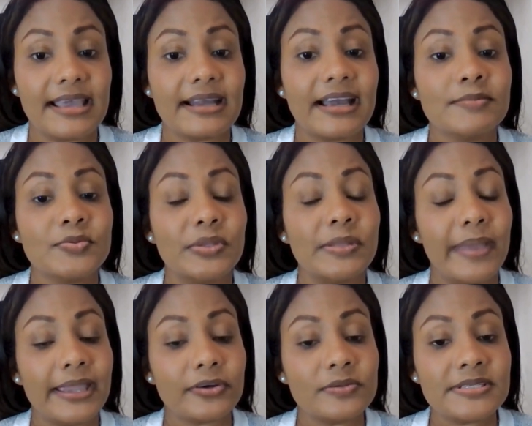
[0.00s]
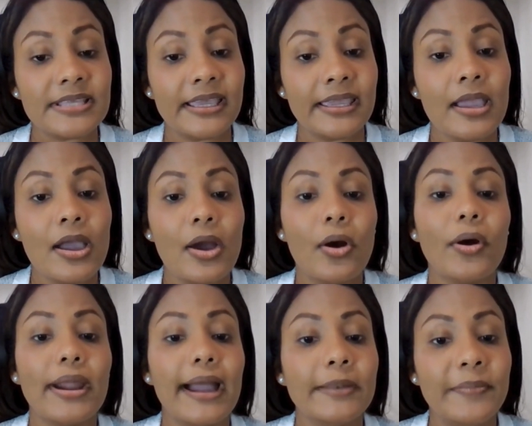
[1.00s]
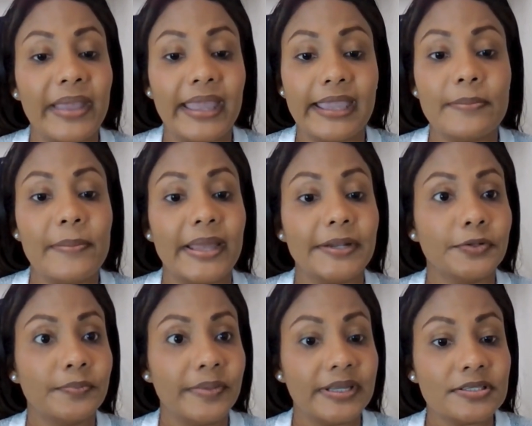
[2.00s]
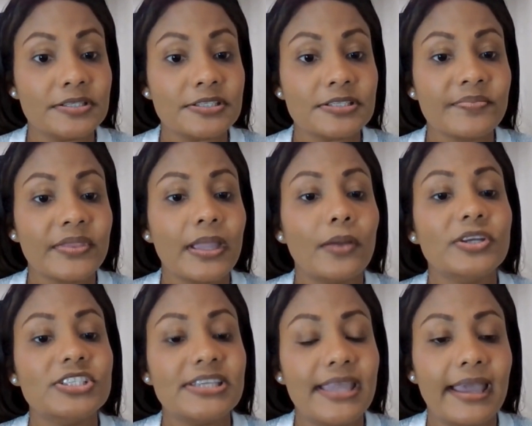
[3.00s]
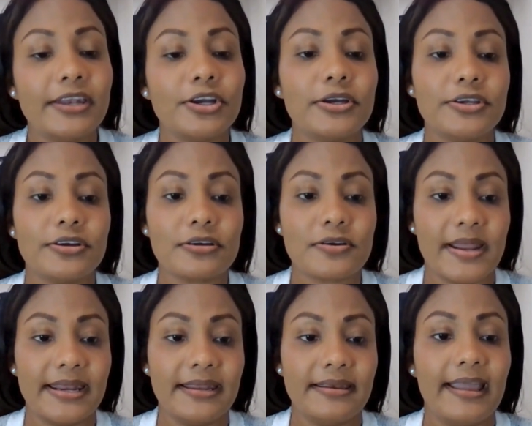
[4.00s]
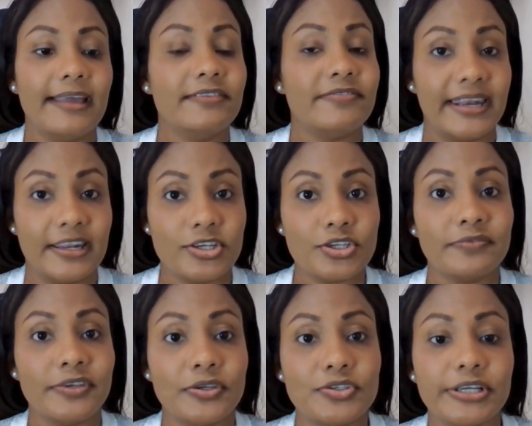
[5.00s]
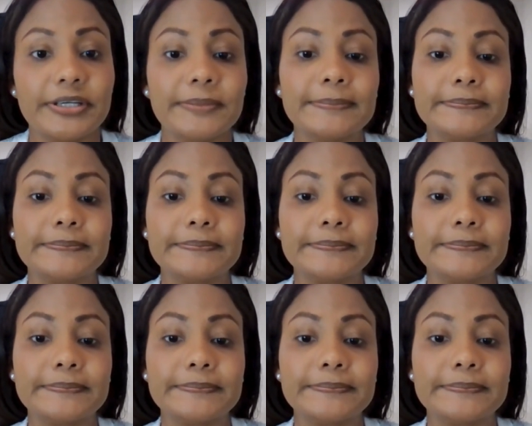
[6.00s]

that comes with bankruptcy or unpaid medical bills, which can hurt your credit and financial future.